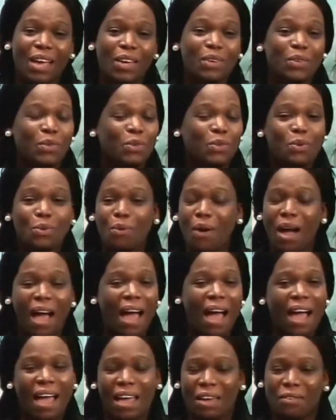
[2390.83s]
You
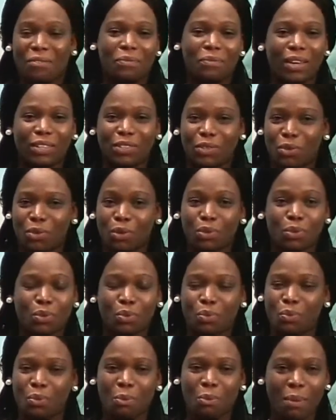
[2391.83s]
are a virtuous
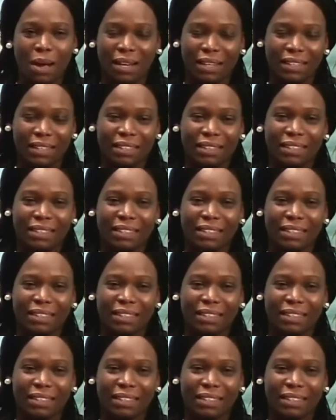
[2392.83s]
woman.